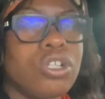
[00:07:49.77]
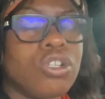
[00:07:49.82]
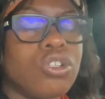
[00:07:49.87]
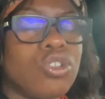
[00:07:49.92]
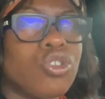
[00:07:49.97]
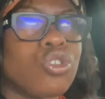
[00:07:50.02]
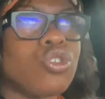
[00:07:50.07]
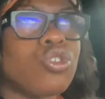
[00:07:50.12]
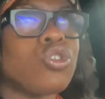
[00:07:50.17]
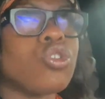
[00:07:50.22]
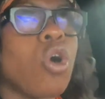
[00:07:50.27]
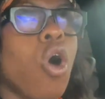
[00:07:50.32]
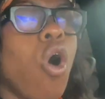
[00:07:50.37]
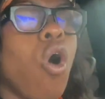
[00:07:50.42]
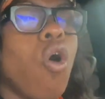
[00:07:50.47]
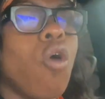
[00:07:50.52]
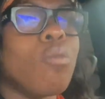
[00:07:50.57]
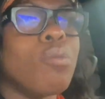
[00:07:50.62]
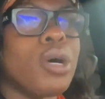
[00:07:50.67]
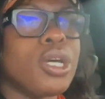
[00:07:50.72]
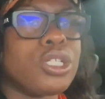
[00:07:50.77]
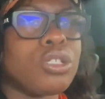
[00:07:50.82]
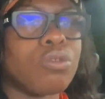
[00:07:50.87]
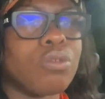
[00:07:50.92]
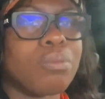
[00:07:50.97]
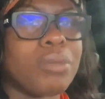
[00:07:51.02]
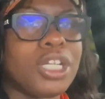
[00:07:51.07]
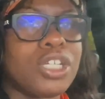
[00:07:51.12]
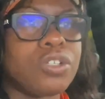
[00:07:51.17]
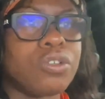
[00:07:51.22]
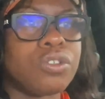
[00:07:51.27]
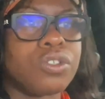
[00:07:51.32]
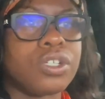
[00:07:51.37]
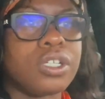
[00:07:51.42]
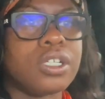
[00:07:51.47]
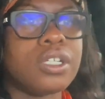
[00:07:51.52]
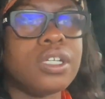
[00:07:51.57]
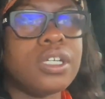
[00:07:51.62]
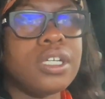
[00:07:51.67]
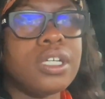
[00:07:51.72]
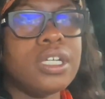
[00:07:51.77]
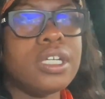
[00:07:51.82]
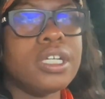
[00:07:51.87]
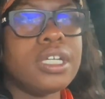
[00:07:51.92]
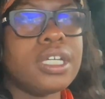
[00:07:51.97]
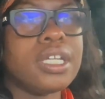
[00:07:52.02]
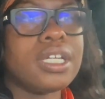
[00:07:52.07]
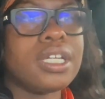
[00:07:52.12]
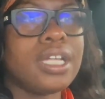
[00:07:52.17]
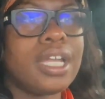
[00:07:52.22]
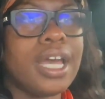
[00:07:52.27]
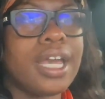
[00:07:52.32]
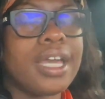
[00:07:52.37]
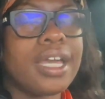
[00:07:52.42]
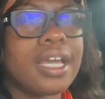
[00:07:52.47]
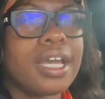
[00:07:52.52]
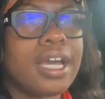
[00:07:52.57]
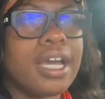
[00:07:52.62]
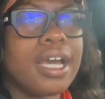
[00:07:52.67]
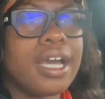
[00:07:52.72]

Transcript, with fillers: so much with my children. Like,